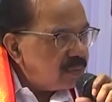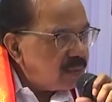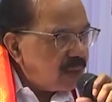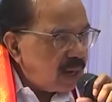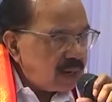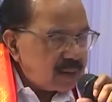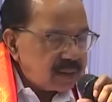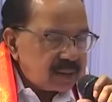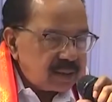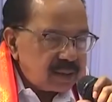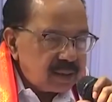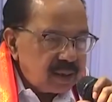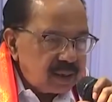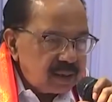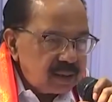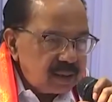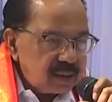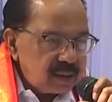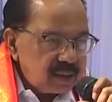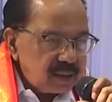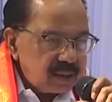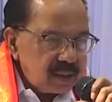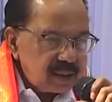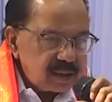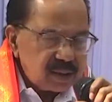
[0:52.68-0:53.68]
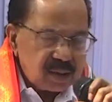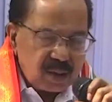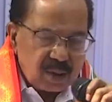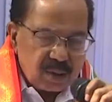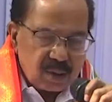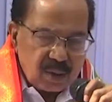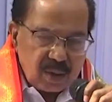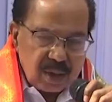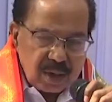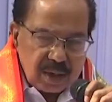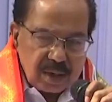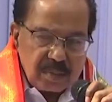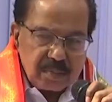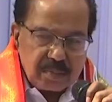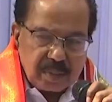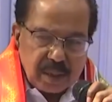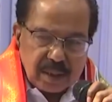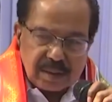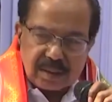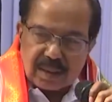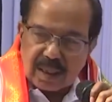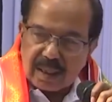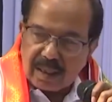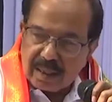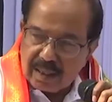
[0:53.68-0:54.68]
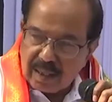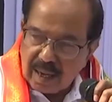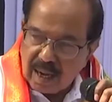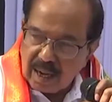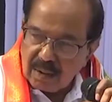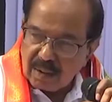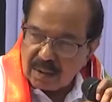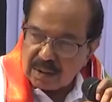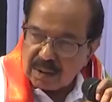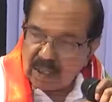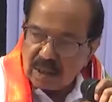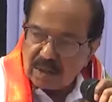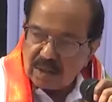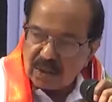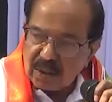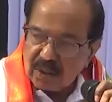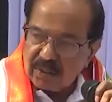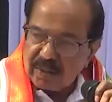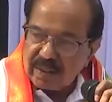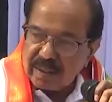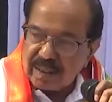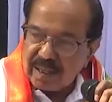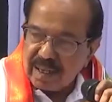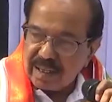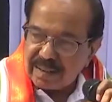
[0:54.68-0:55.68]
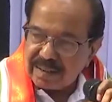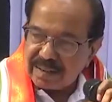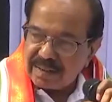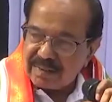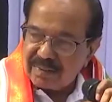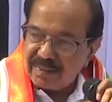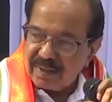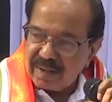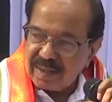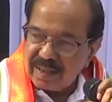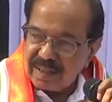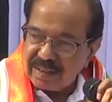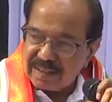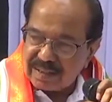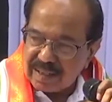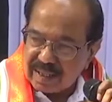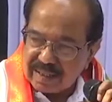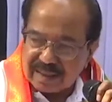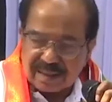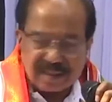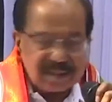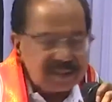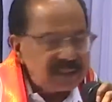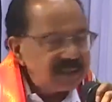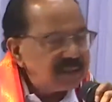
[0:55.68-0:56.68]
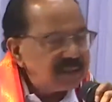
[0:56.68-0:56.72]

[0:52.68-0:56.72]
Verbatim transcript: that it's not only an impression, I was also a witness when he said